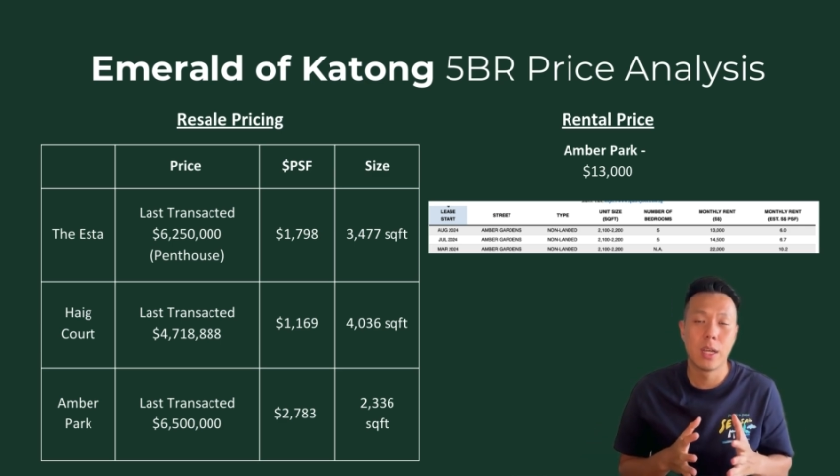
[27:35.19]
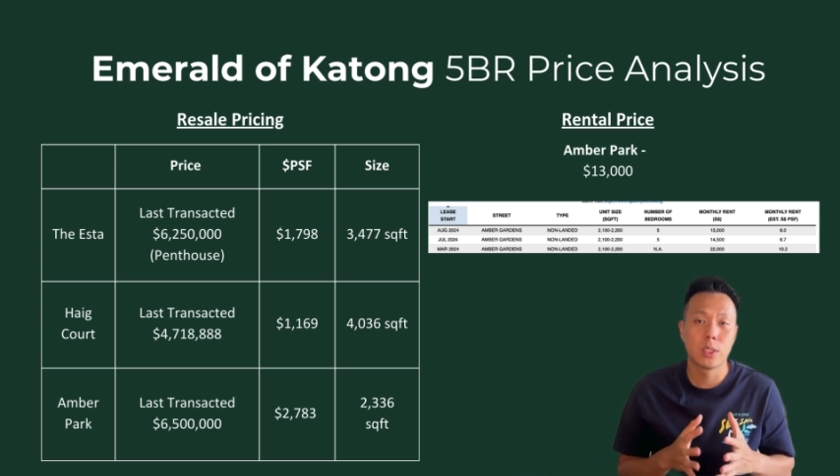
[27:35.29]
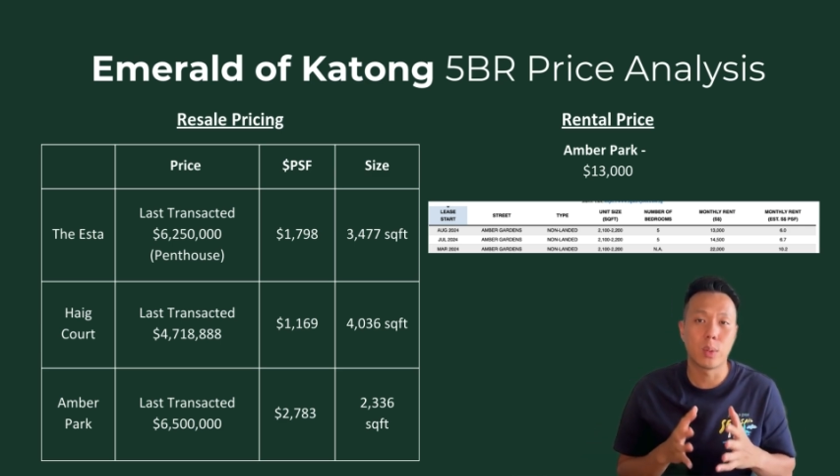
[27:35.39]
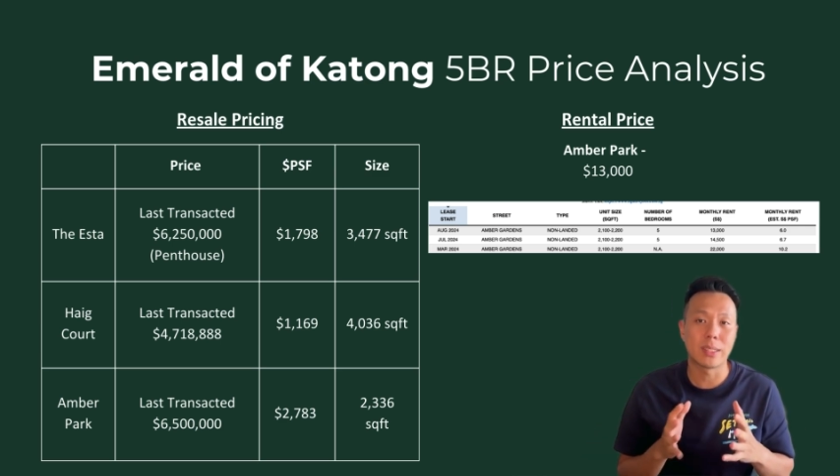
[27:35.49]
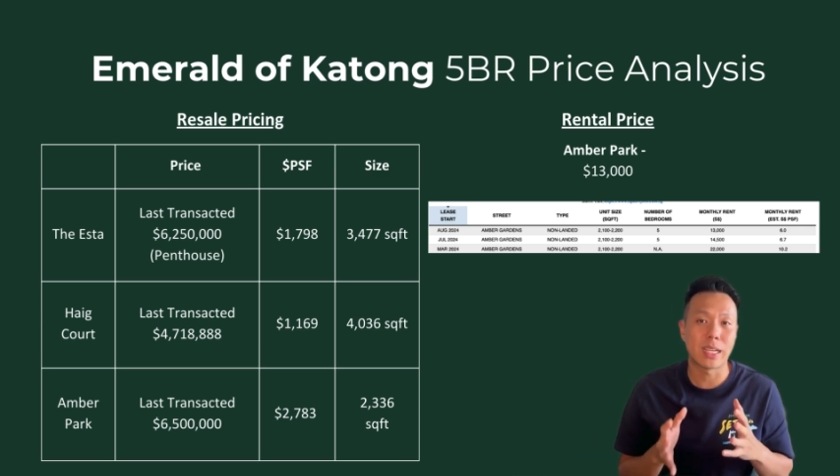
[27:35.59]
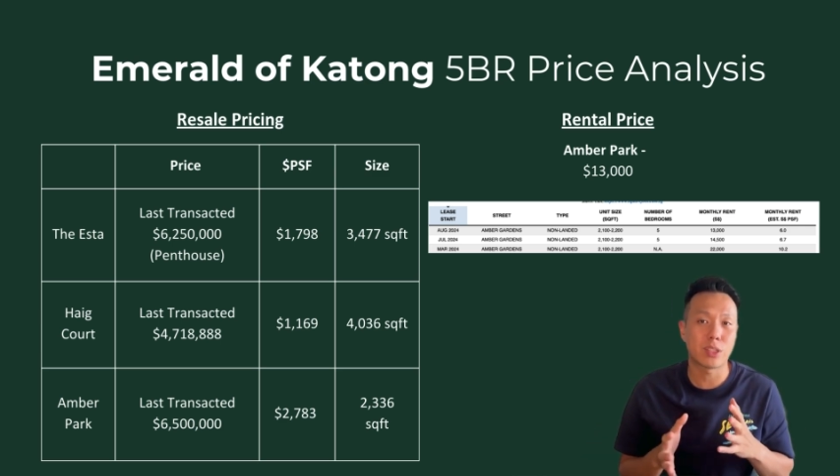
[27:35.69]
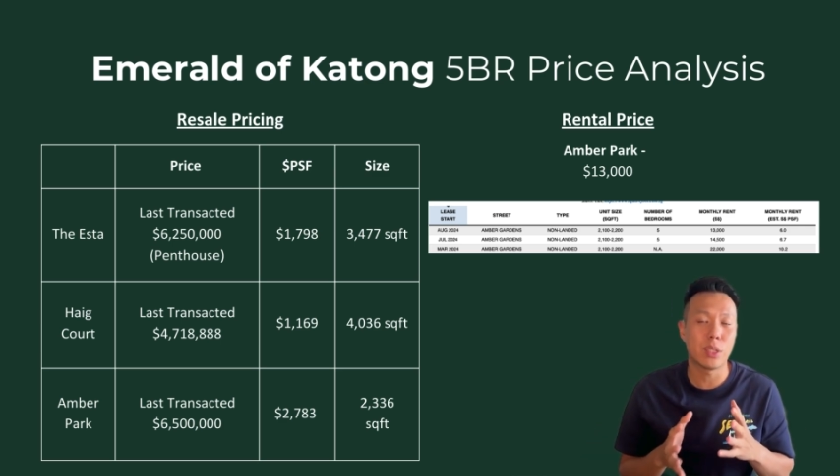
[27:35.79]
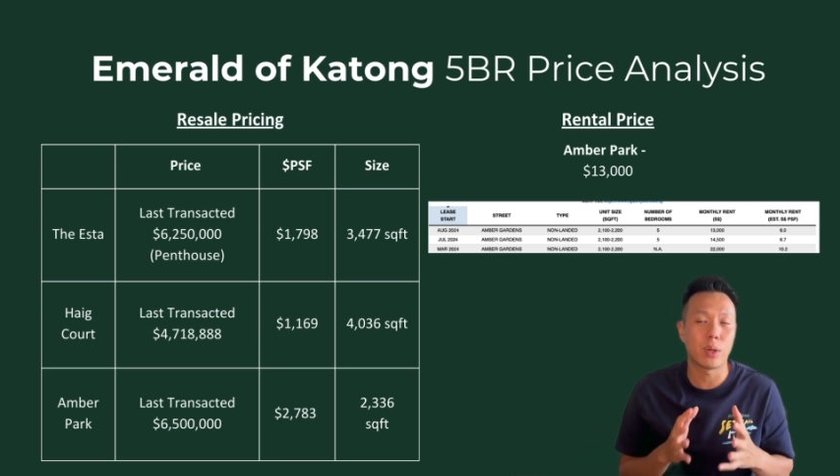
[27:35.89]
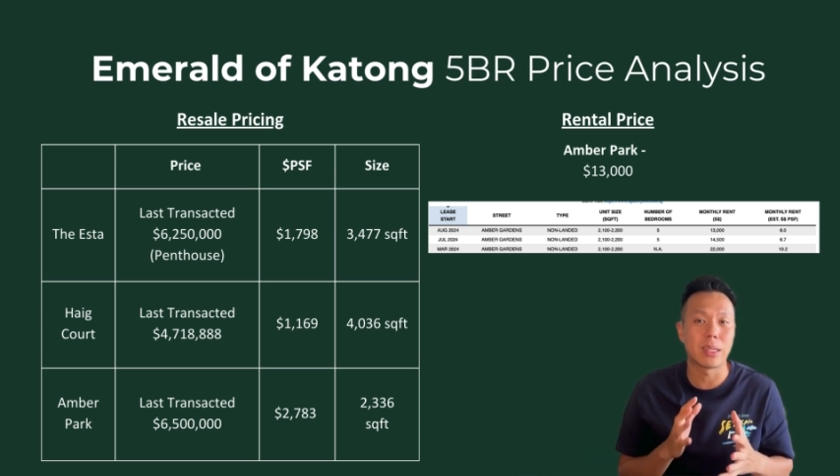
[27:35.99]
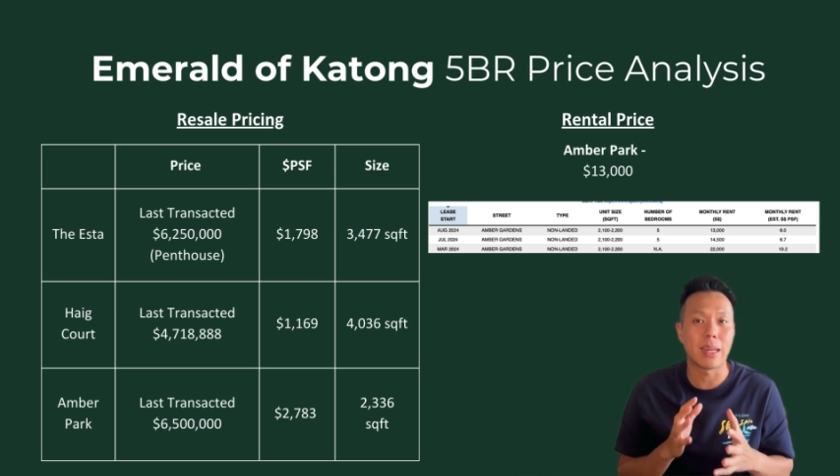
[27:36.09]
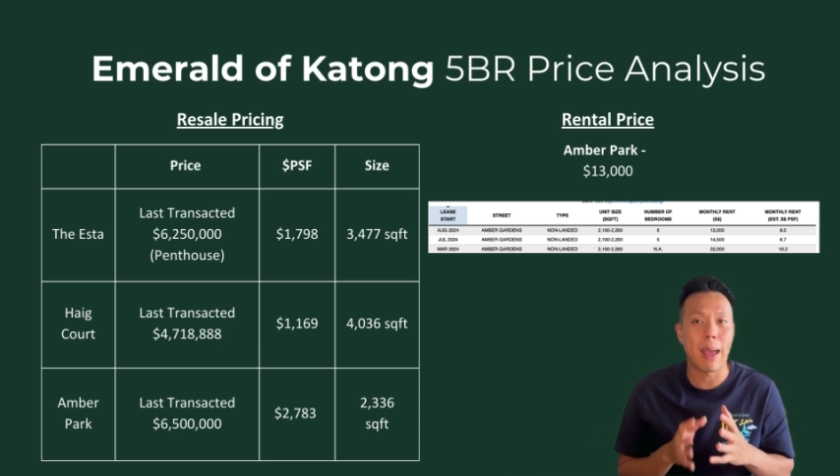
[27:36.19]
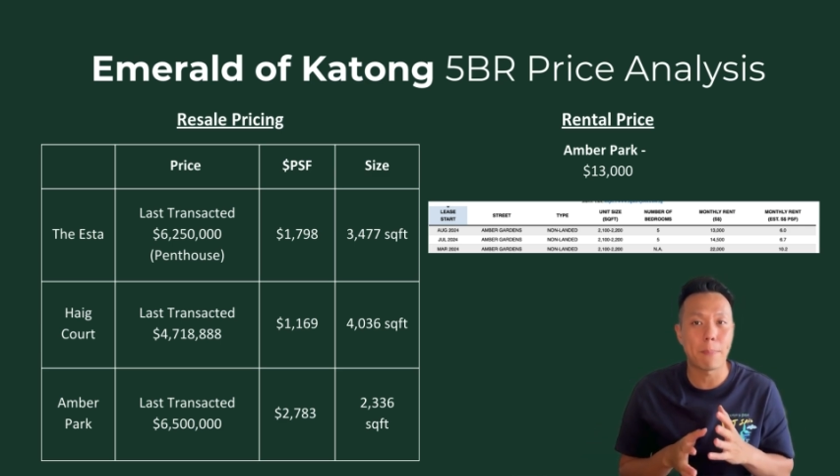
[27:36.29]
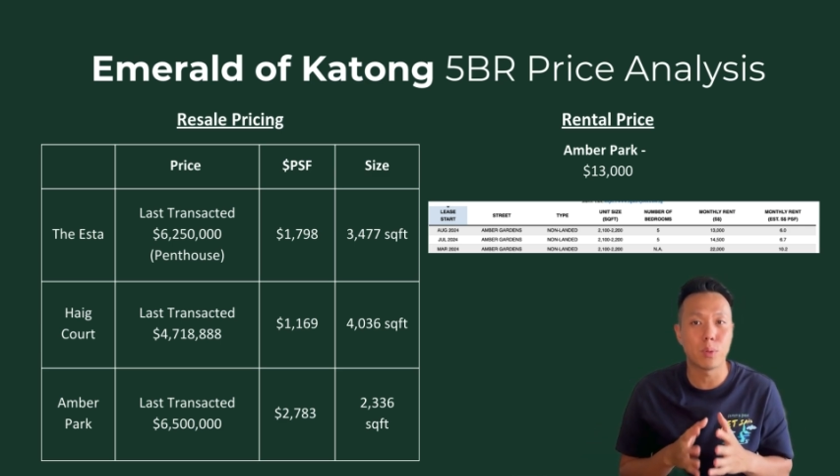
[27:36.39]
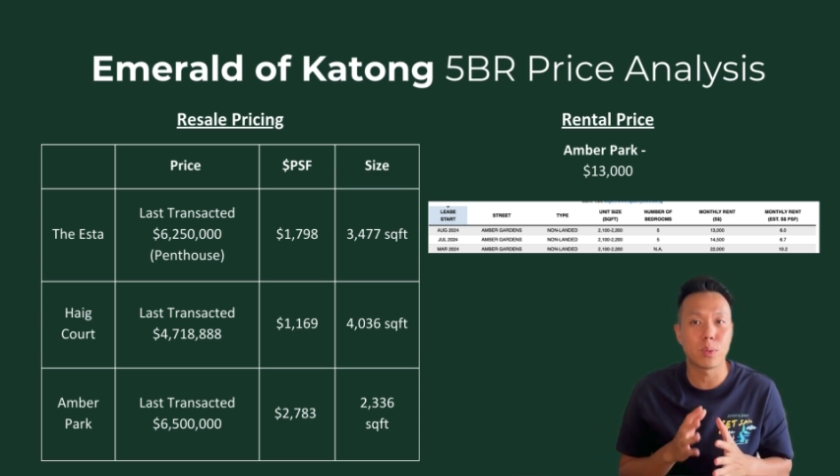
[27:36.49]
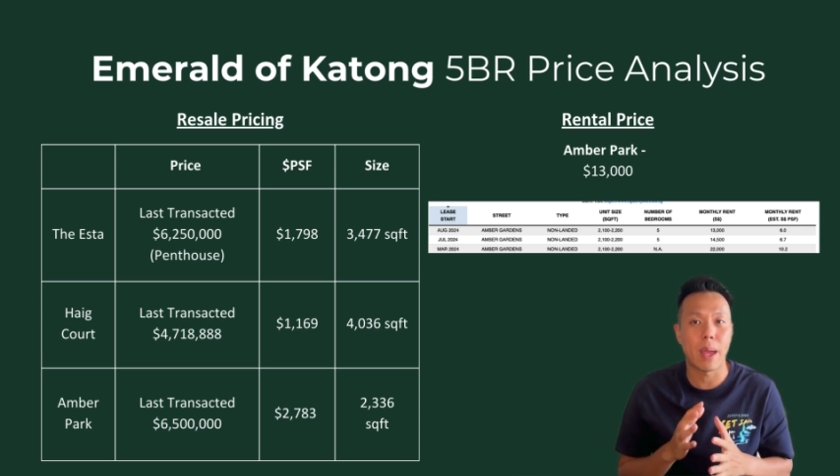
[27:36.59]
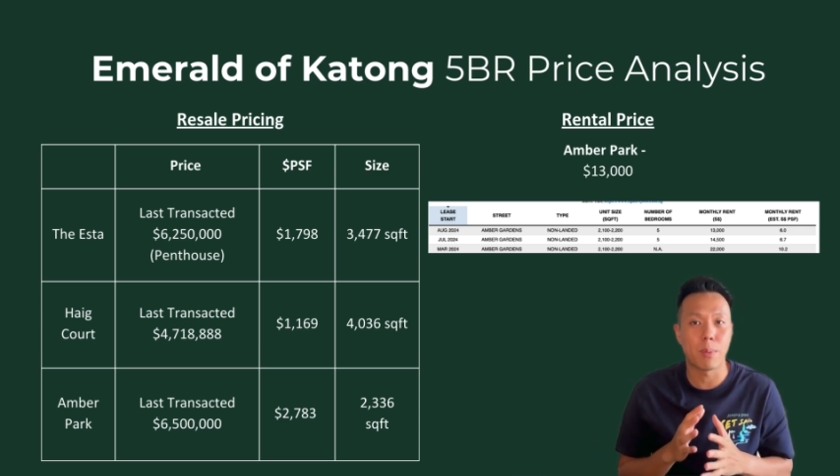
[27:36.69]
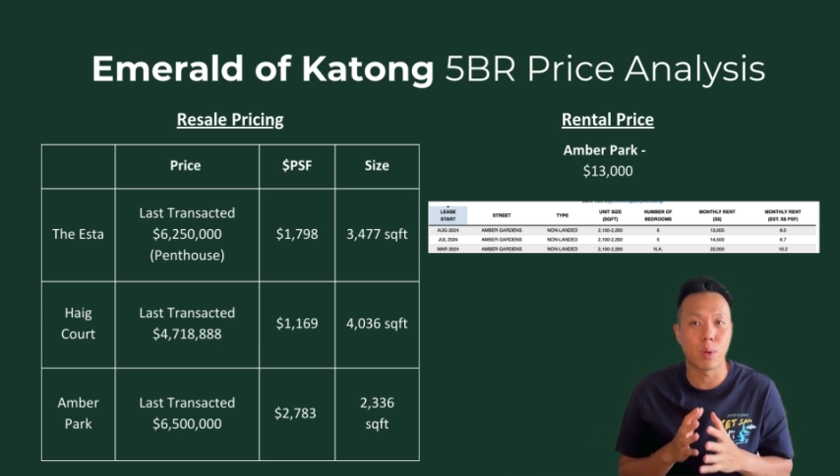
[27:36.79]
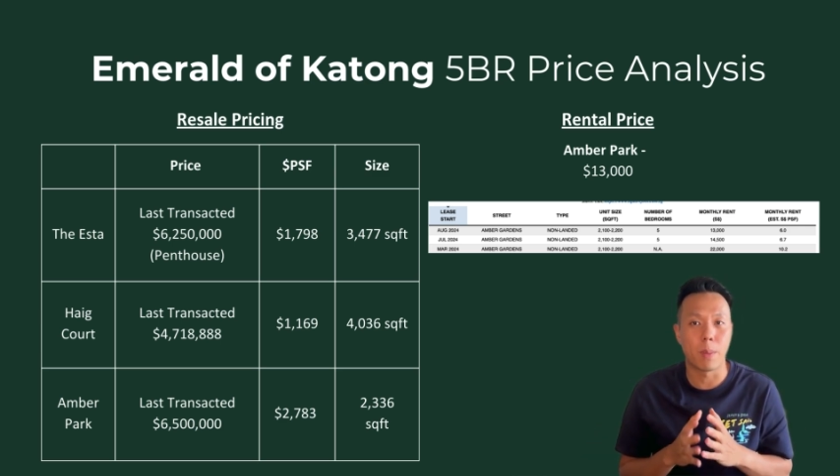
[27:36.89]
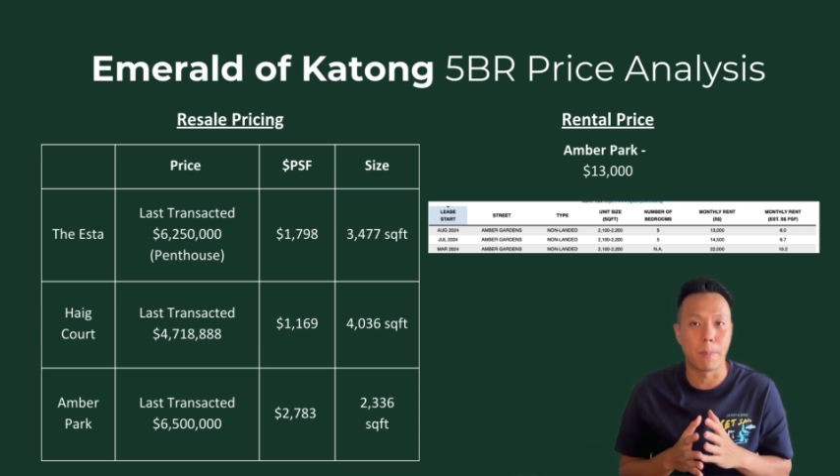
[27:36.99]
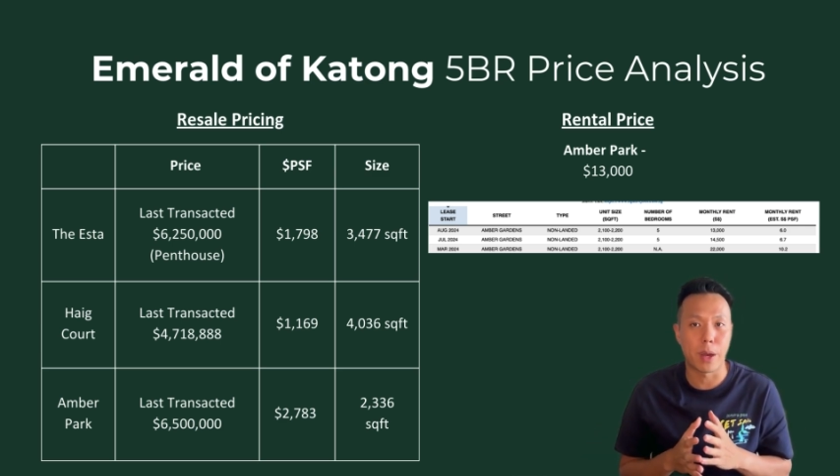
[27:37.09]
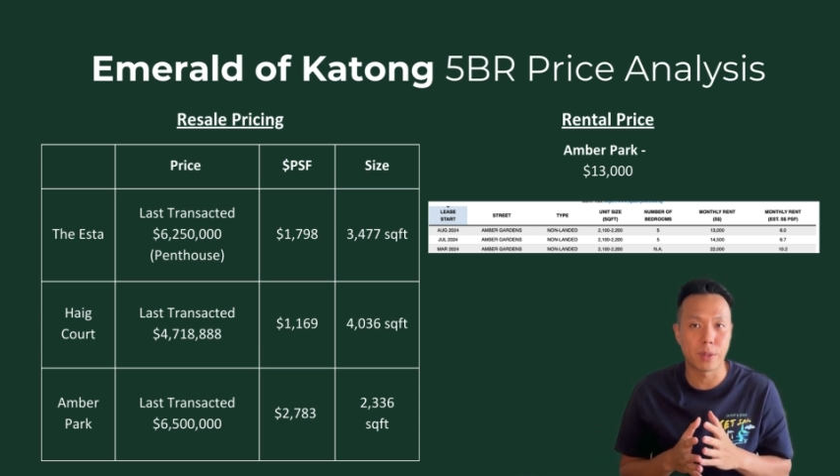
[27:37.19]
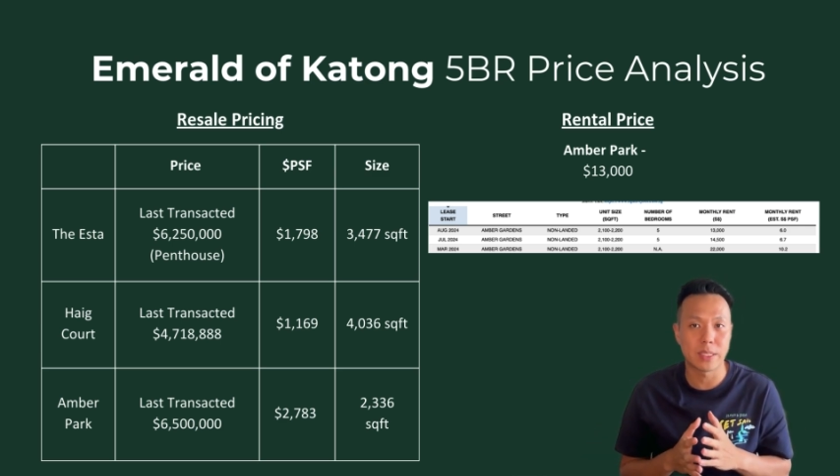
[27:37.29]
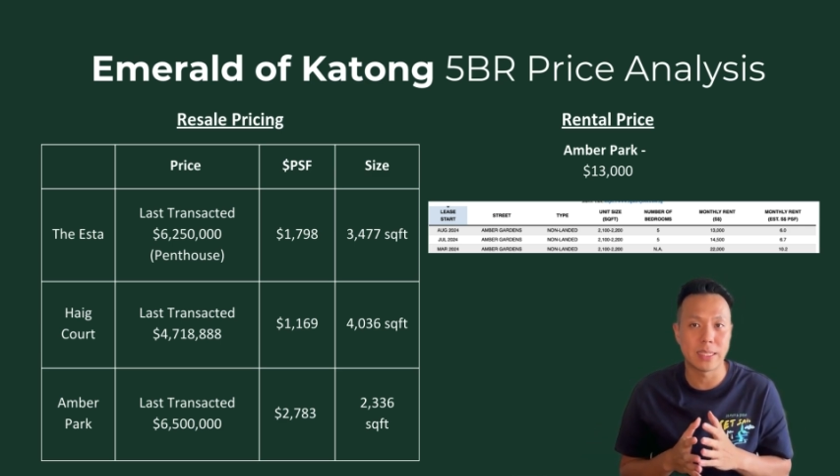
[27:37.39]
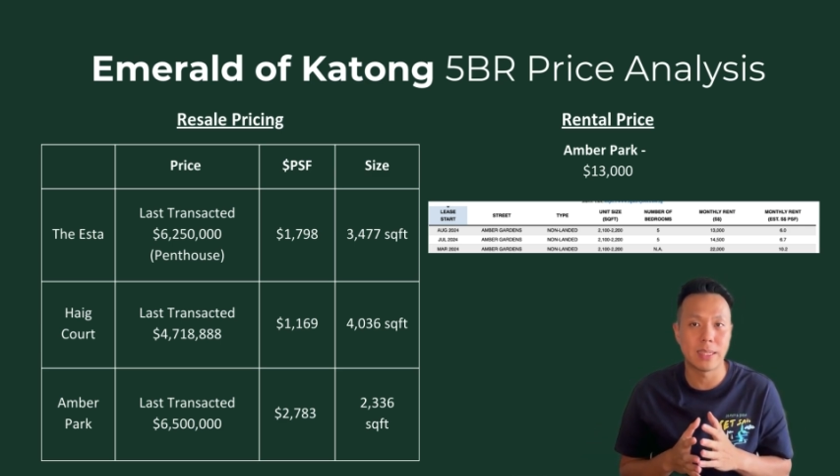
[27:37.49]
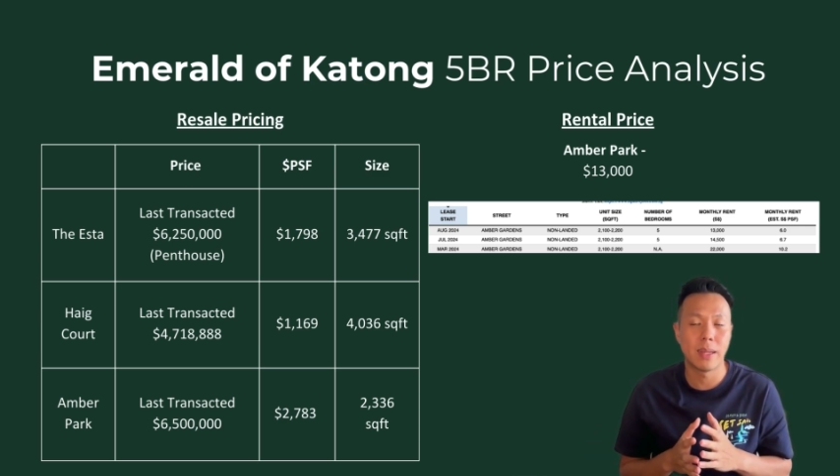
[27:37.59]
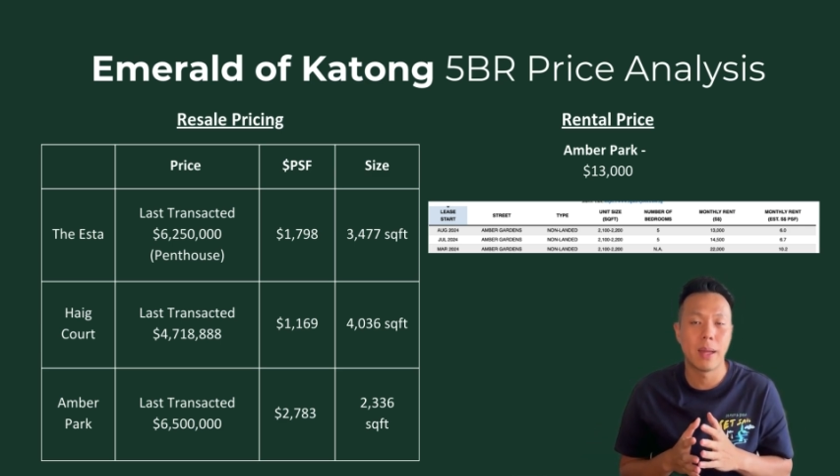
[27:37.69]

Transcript: so it's actually not an apple-to-apple comparison,